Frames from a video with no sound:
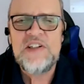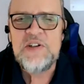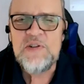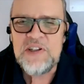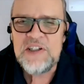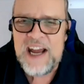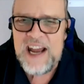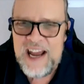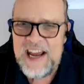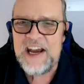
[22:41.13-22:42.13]
you could
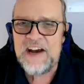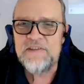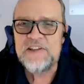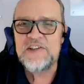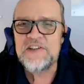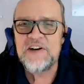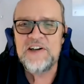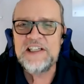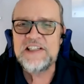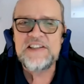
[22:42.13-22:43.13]
have in
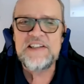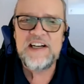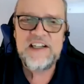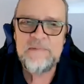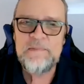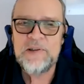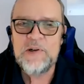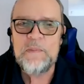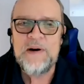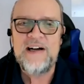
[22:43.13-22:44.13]
starting and setting up your
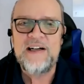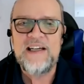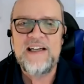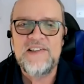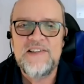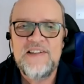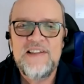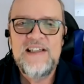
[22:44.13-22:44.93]
own podcast.